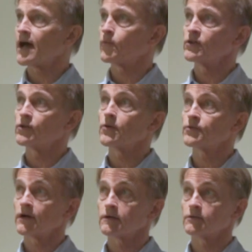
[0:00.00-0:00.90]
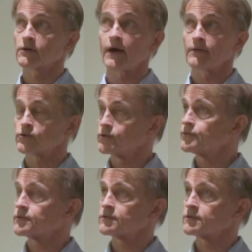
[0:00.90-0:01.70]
and we know the ground truth,